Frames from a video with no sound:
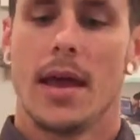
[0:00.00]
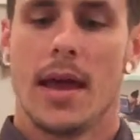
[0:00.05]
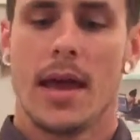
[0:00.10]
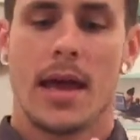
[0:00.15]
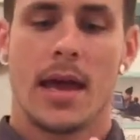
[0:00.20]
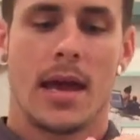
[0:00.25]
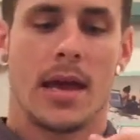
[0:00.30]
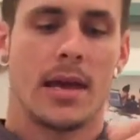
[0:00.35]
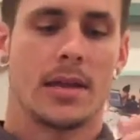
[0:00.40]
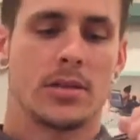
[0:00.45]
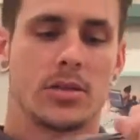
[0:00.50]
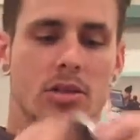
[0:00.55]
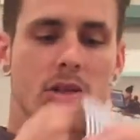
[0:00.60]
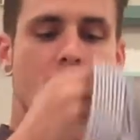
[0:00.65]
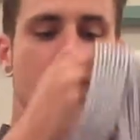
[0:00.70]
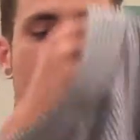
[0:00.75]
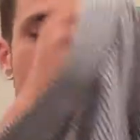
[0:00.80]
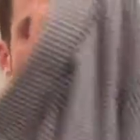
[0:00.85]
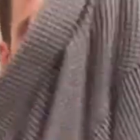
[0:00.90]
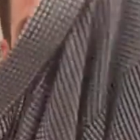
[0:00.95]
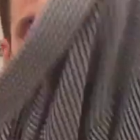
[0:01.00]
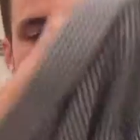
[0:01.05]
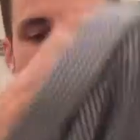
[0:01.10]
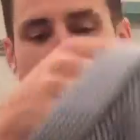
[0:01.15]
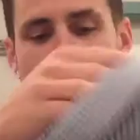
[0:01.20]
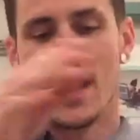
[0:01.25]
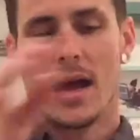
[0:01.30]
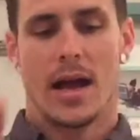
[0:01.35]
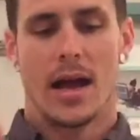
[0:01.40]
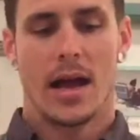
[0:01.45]
And so
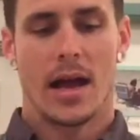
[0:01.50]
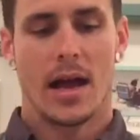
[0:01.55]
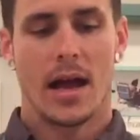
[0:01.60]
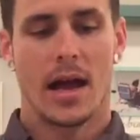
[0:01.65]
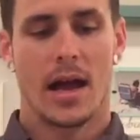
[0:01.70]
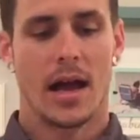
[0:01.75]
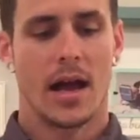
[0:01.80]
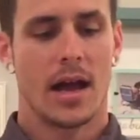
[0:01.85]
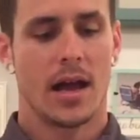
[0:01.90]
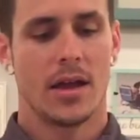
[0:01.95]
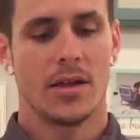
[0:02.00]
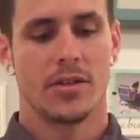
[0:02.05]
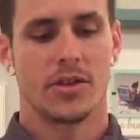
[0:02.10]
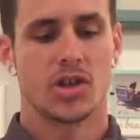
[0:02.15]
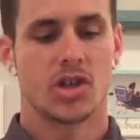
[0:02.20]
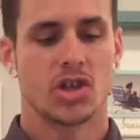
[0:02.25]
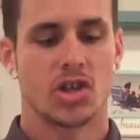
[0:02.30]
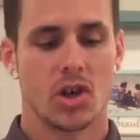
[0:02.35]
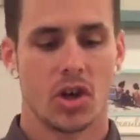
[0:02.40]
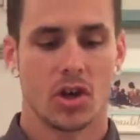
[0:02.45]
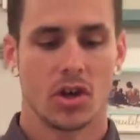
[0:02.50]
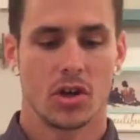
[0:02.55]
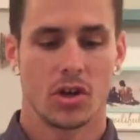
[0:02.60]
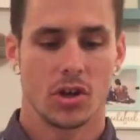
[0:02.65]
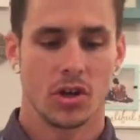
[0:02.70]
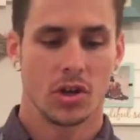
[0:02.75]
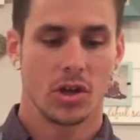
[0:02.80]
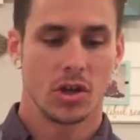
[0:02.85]
uh, the shirt